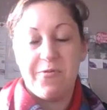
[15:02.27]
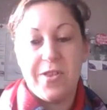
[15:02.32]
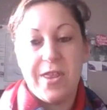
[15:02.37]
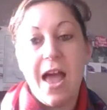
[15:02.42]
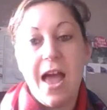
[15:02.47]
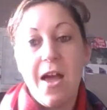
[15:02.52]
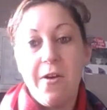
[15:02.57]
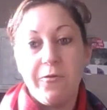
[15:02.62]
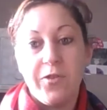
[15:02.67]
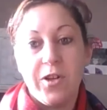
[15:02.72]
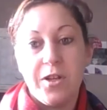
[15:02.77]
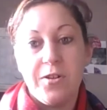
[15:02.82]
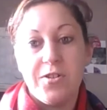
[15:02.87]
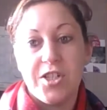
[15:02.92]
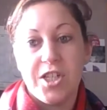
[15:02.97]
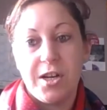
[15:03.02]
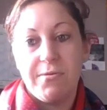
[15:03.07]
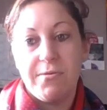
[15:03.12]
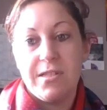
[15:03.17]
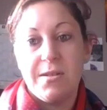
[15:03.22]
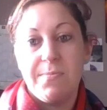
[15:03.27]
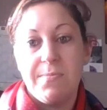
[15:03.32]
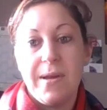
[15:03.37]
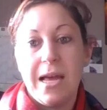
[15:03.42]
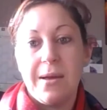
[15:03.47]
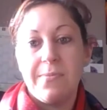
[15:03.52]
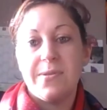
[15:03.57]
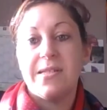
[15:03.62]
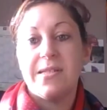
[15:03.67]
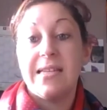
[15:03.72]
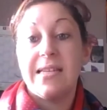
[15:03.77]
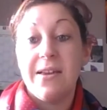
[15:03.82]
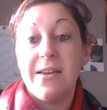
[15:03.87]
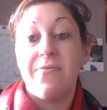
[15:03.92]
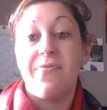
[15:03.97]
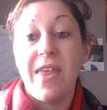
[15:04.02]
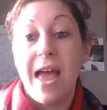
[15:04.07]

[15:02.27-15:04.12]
their future, and to be able to give